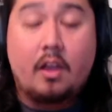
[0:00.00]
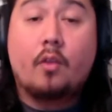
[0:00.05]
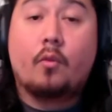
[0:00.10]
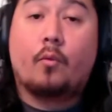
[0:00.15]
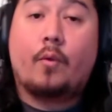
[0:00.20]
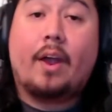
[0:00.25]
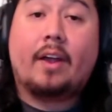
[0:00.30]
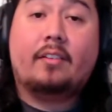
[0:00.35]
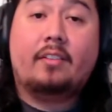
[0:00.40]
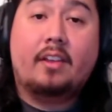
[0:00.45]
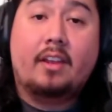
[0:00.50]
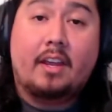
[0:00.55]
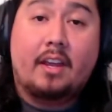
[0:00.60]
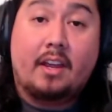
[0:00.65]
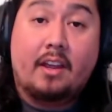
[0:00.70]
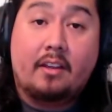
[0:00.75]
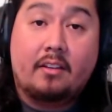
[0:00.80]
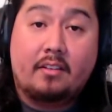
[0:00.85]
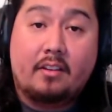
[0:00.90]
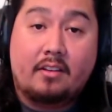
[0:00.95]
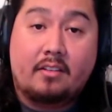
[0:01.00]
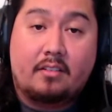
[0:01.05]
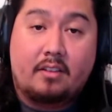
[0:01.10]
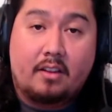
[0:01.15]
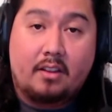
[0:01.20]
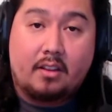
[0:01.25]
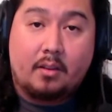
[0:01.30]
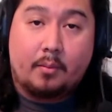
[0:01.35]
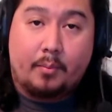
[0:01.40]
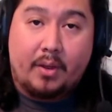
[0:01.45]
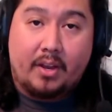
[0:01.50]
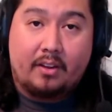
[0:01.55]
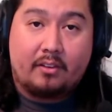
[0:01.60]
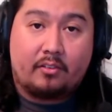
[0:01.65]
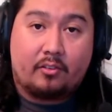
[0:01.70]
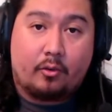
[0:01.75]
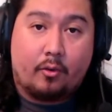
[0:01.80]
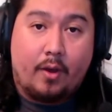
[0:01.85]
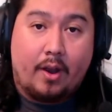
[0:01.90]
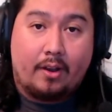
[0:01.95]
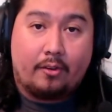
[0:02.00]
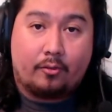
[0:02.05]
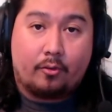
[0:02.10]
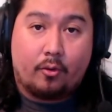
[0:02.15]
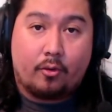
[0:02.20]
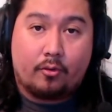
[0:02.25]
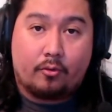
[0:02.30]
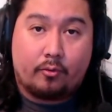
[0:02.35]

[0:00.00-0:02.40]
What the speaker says: Rexy is indeed the biggest Tyrannosaurus